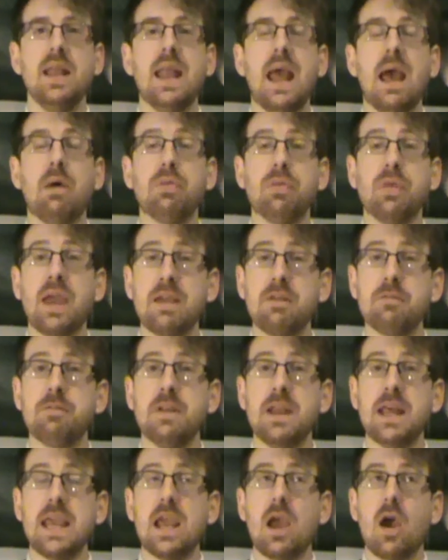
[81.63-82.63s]
Now,
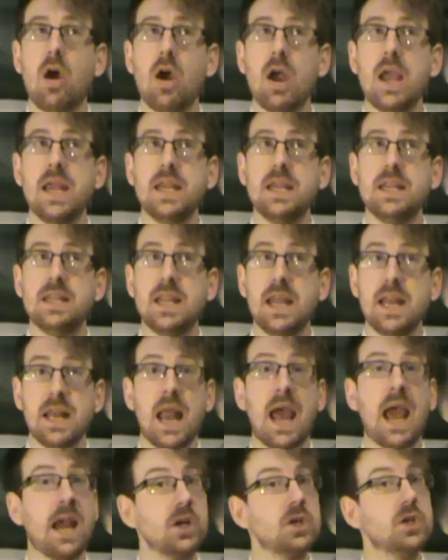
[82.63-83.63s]
thankfully, I
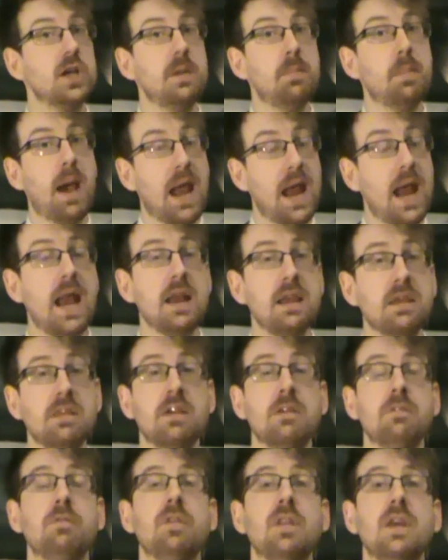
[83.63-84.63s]
didn't actually pay
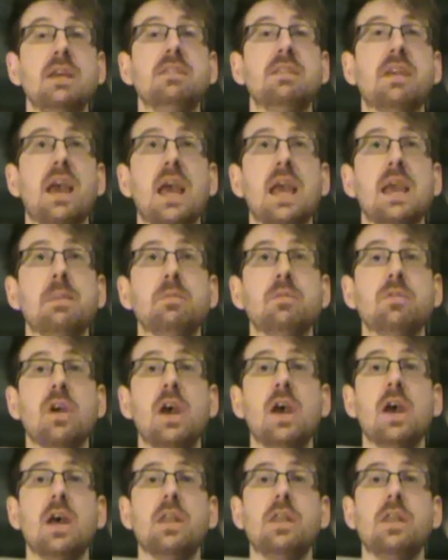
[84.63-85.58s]
anything for these games.